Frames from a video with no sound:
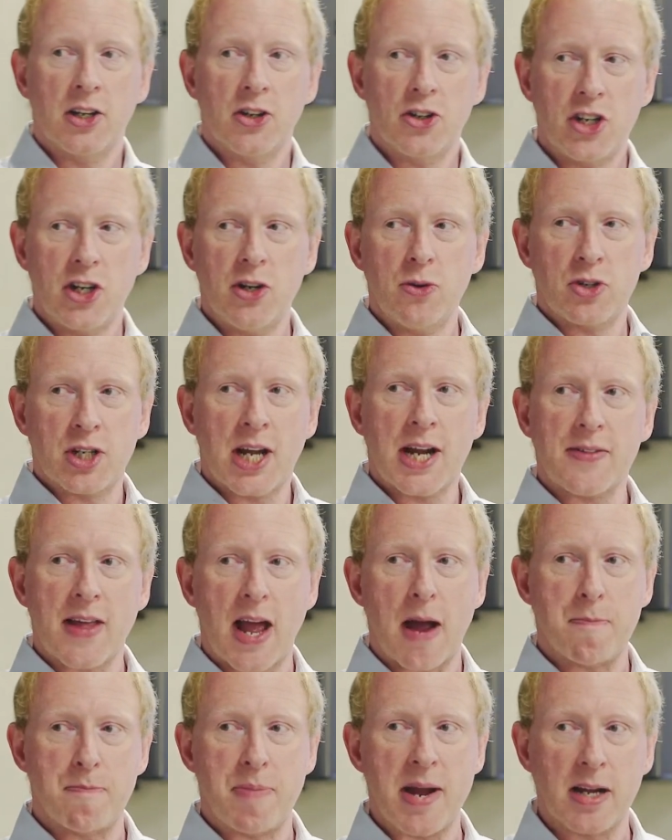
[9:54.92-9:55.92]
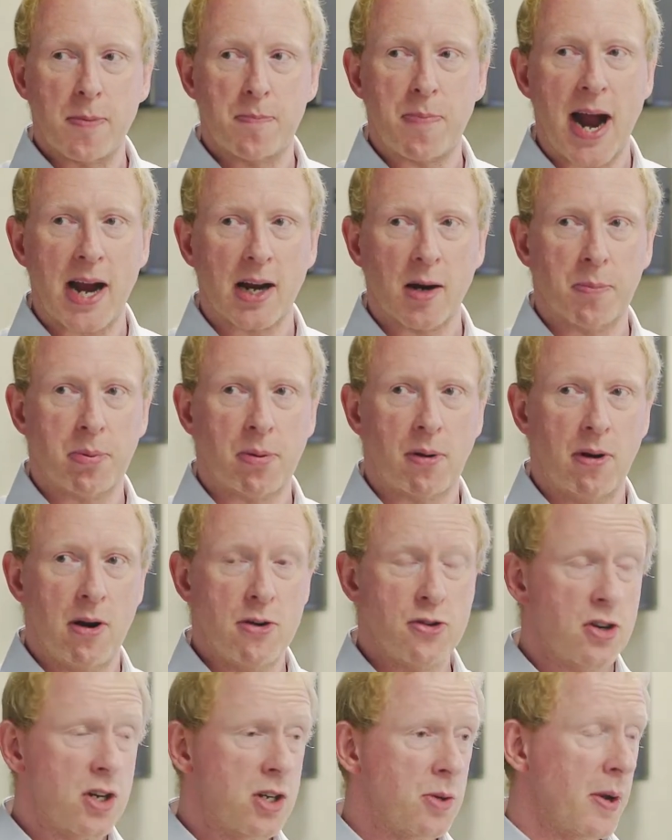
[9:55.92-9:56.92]
Do you take that big bang
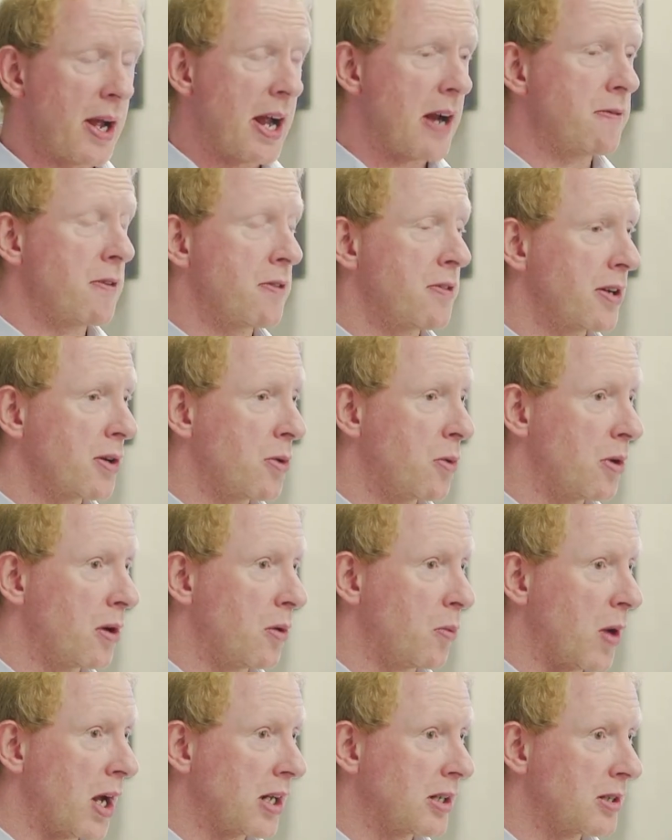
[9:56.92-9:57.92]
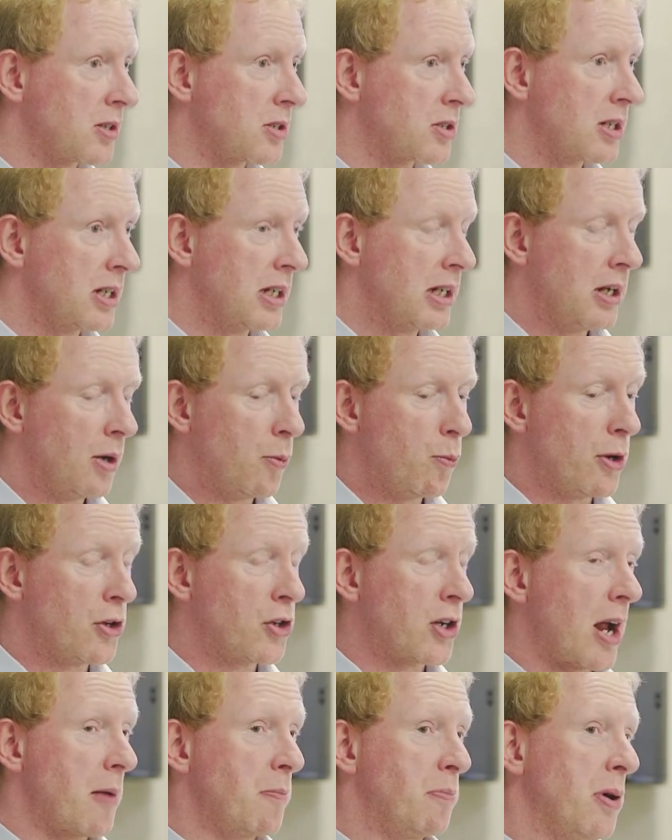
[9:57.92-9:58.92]
approach and do everything all at once, which
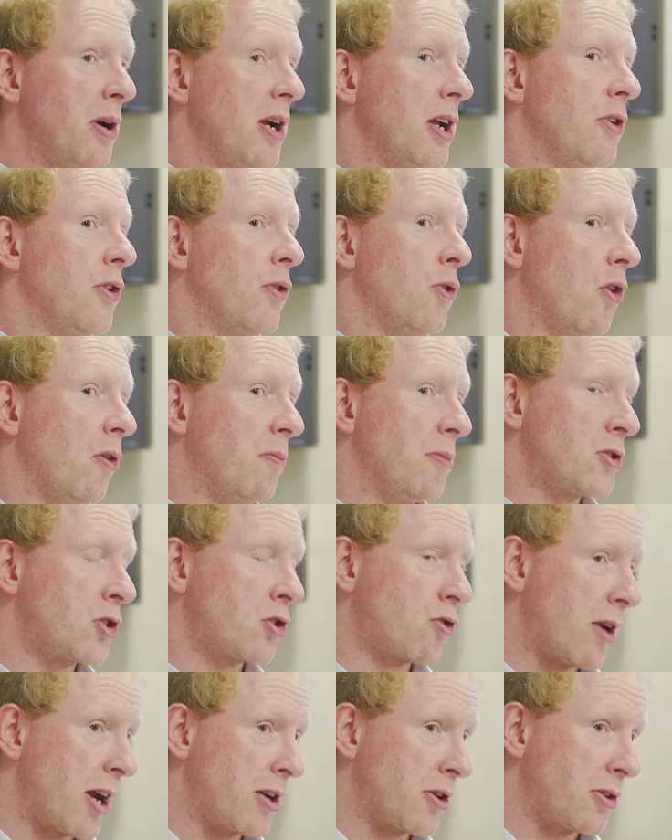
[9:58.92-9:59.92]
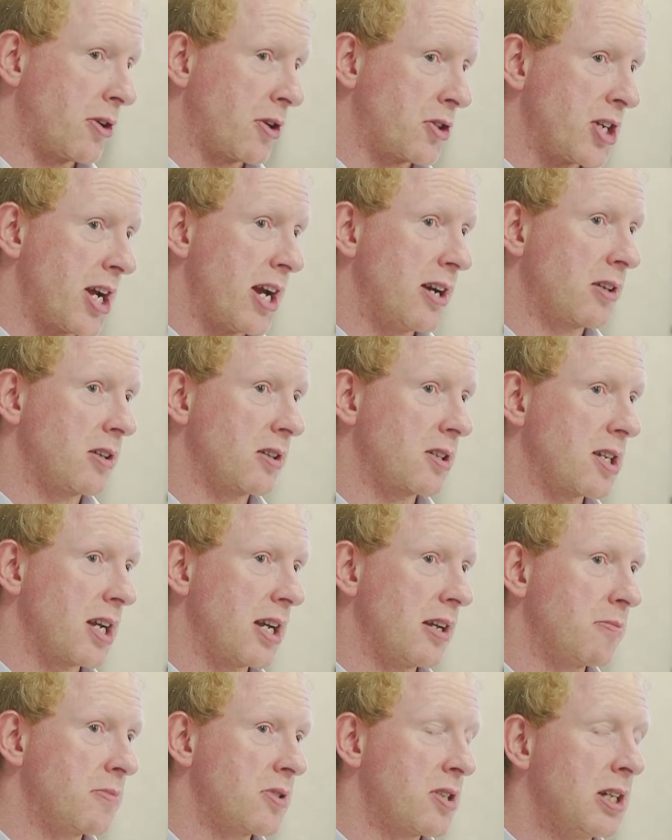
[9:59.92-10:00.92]
can put enormous strain on your technical
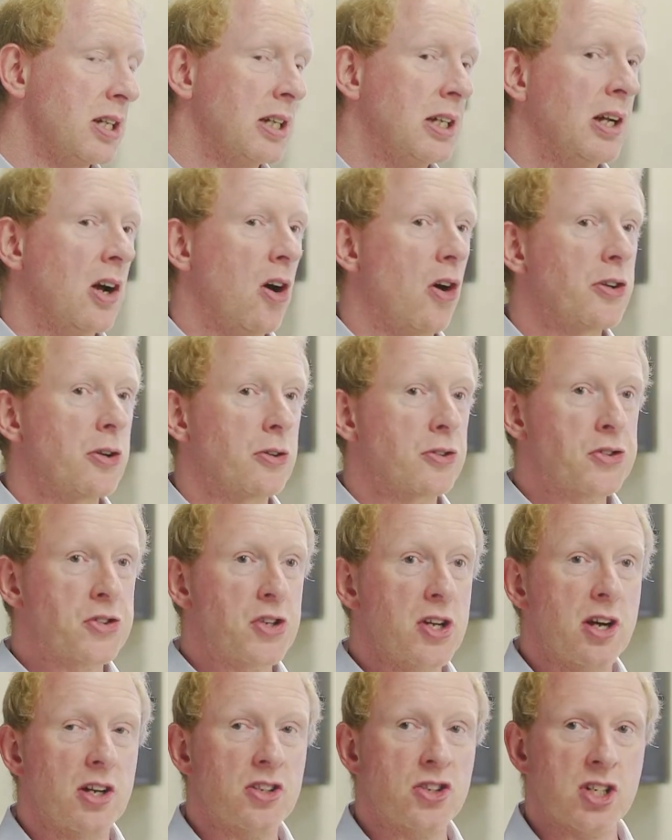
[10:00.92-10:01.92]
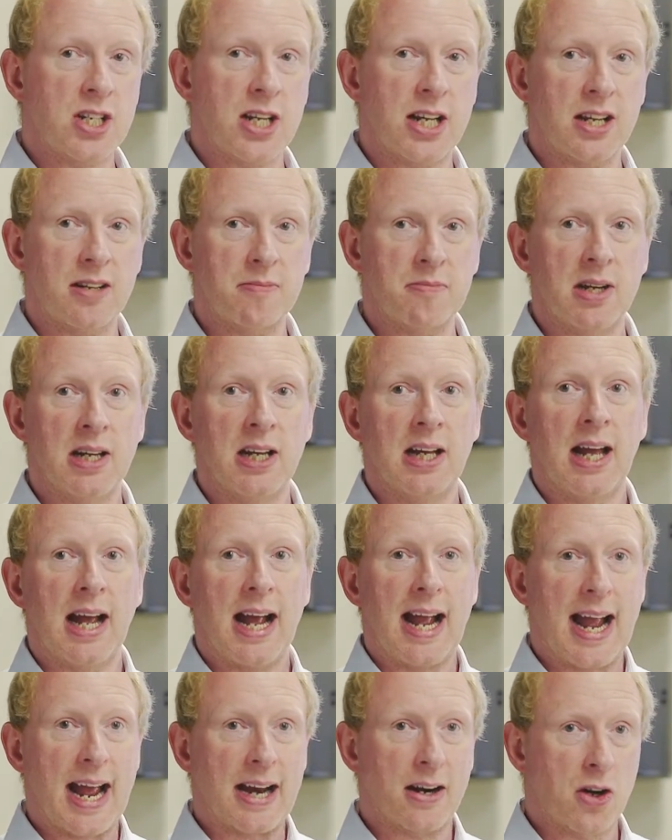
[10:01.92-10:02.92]
teams, on your search team,
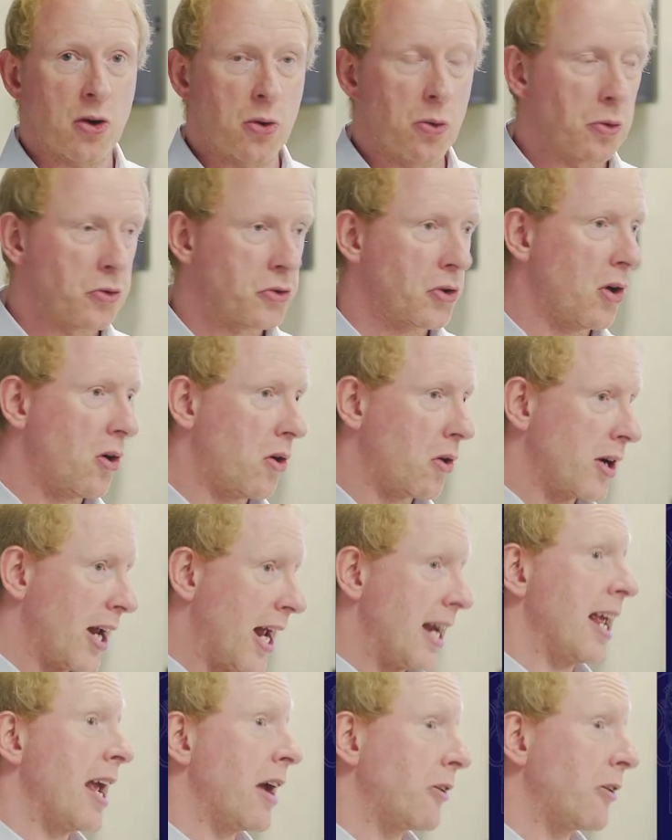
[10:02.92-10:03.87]
and of course on any